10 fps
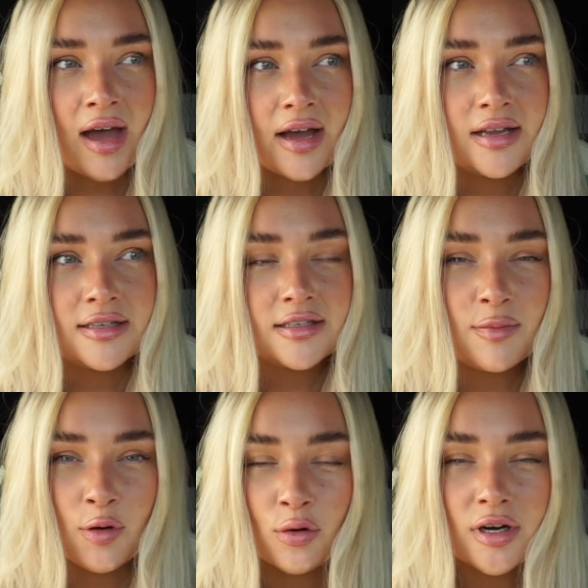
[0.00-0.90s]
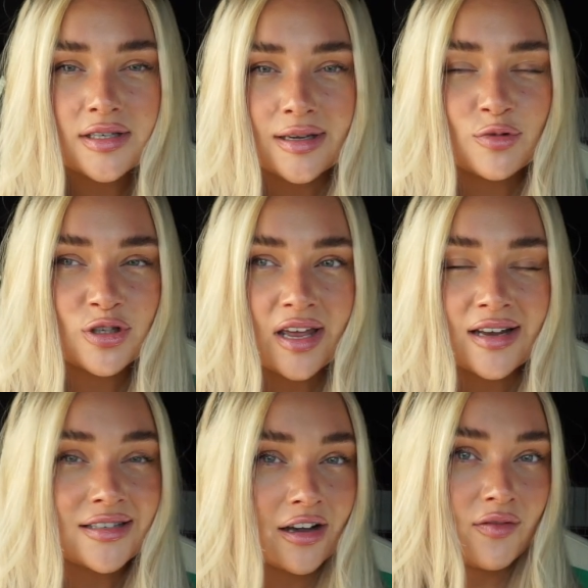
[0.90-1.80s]
And to be honest, I'm just kind
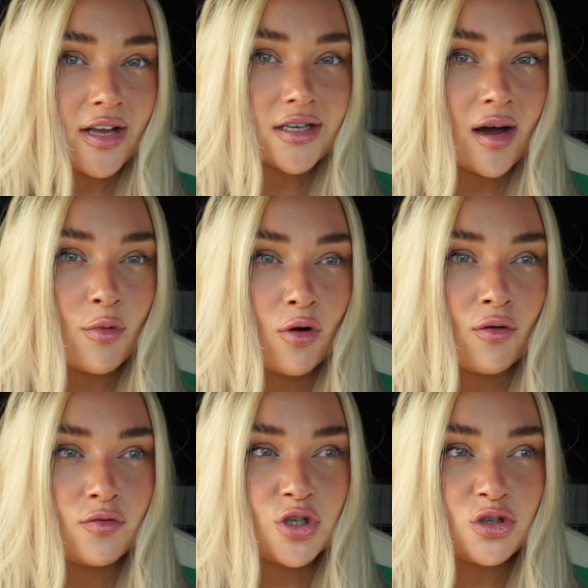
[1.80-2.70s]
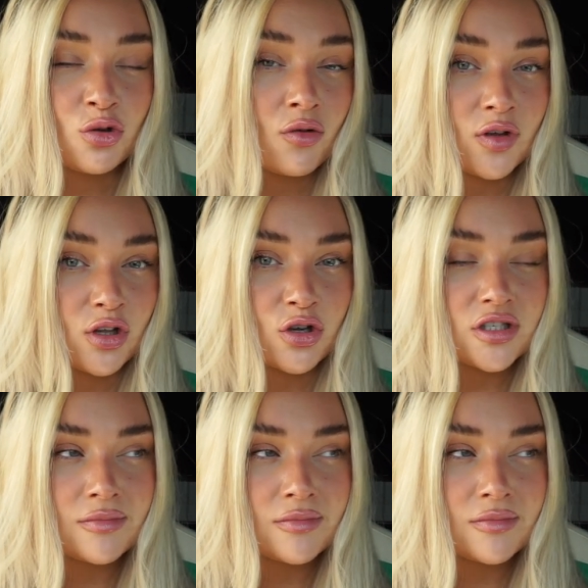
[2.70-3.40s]
of sick fed up of just not feeling good in